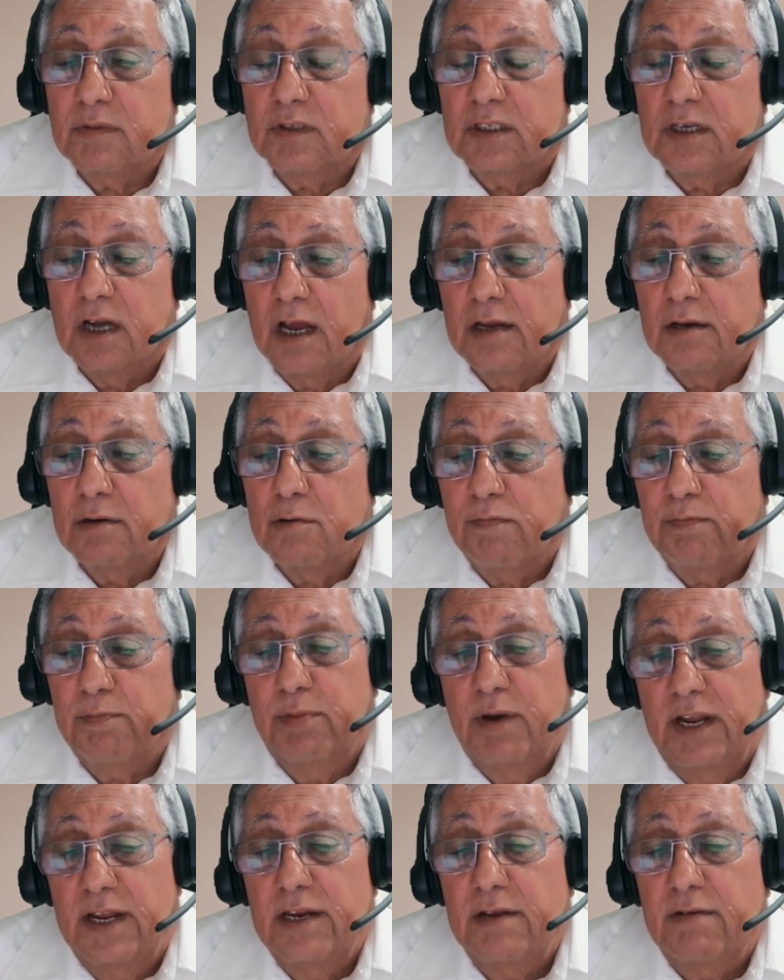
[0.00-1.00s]
kind of
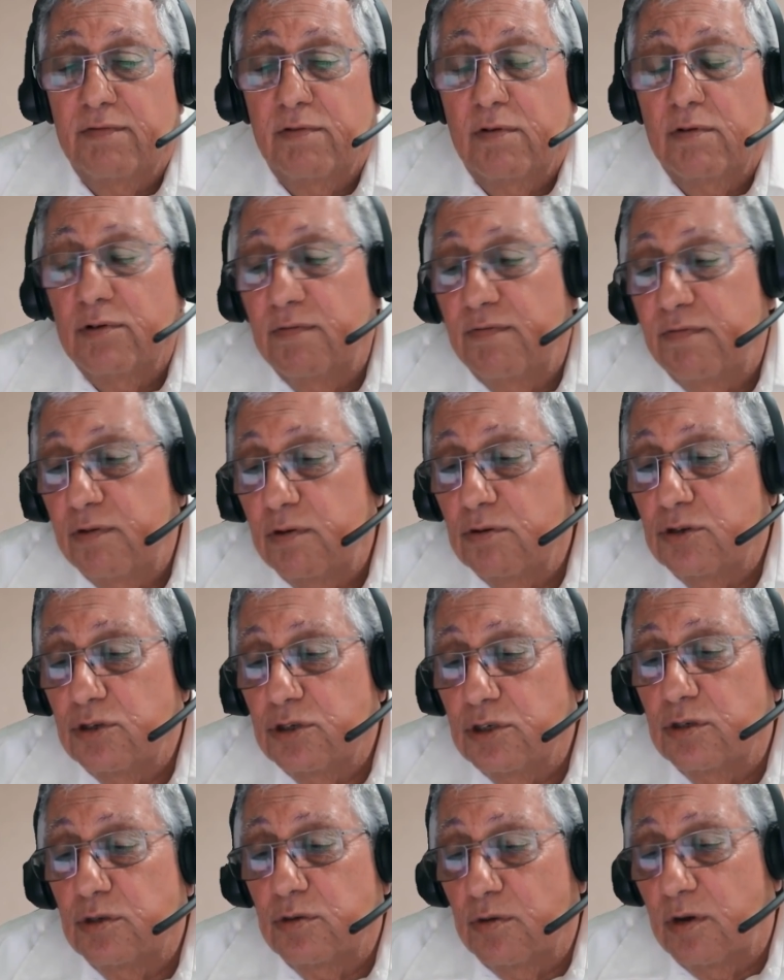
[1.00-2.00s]
planning for the
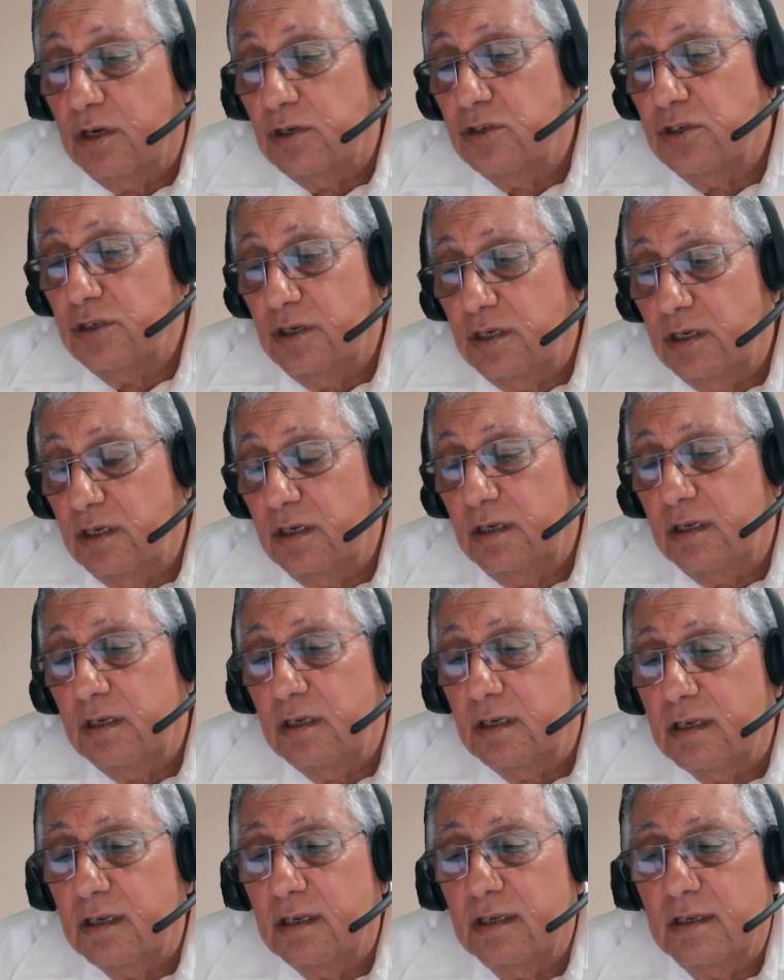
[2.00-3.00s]
future to
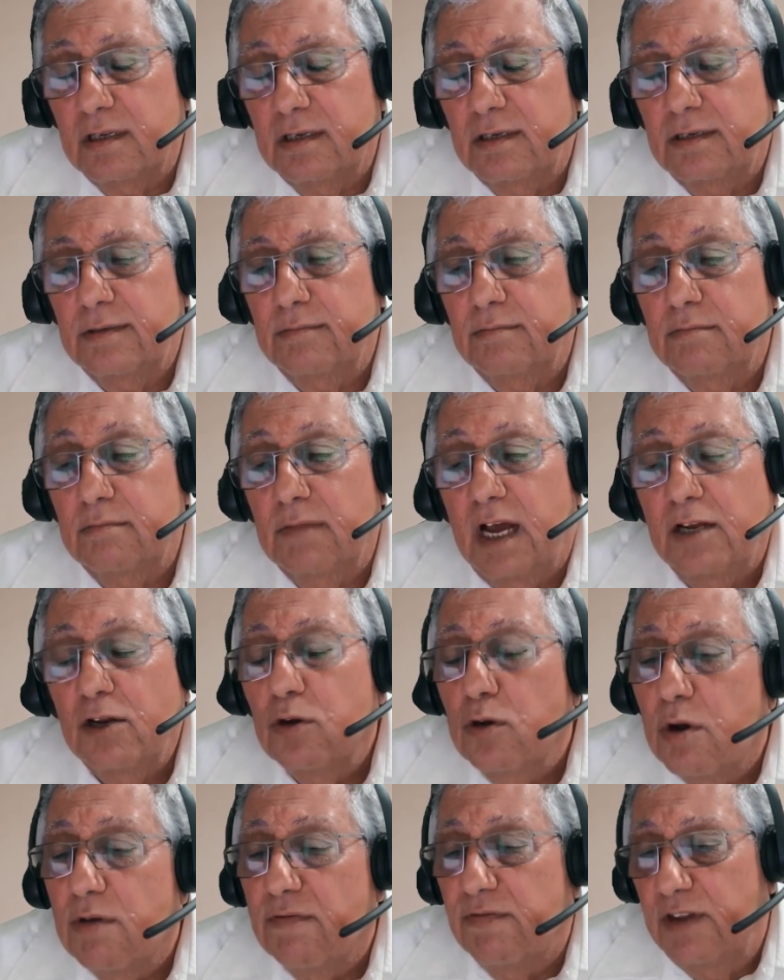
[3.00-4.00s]
actually, I don't
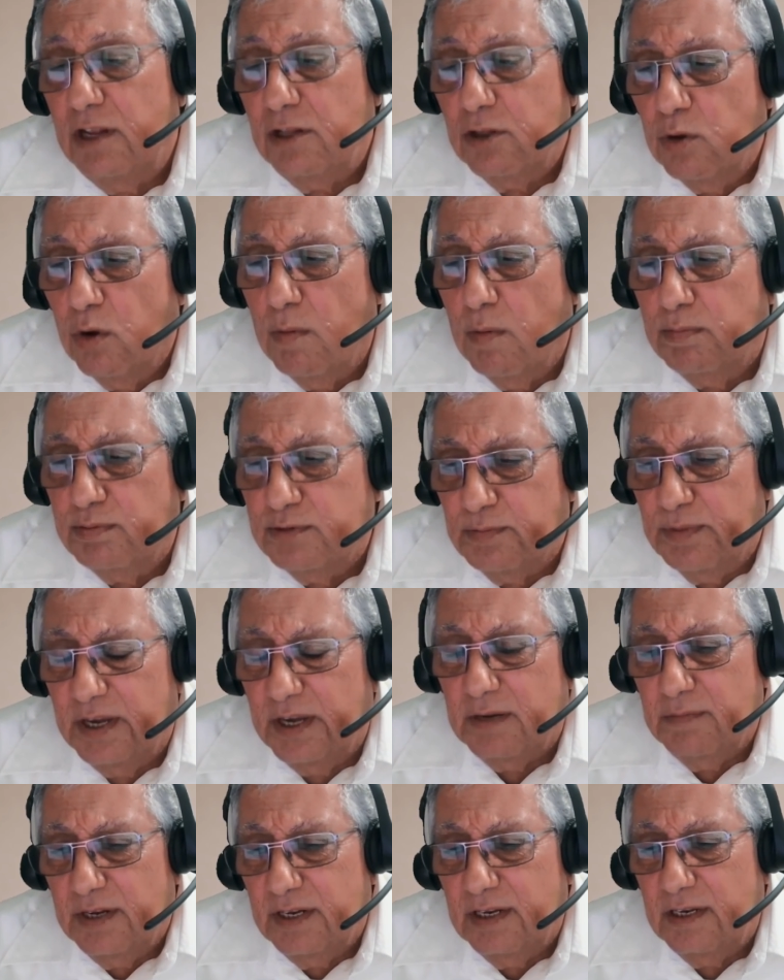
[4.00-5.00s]
know if they drop
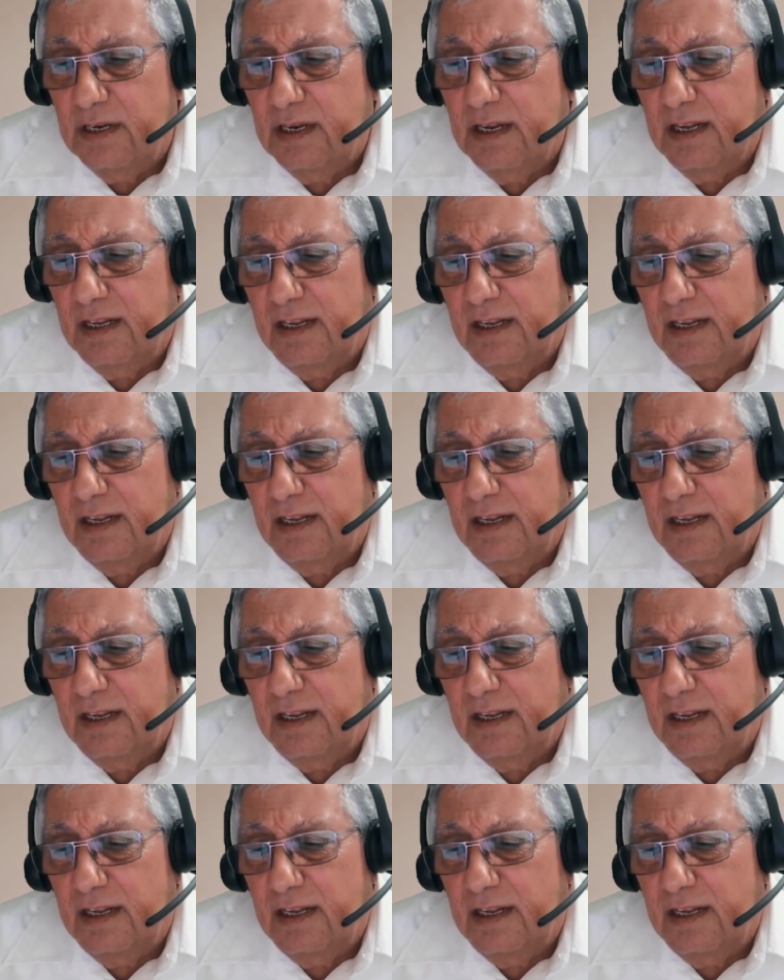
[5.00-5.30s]
Specman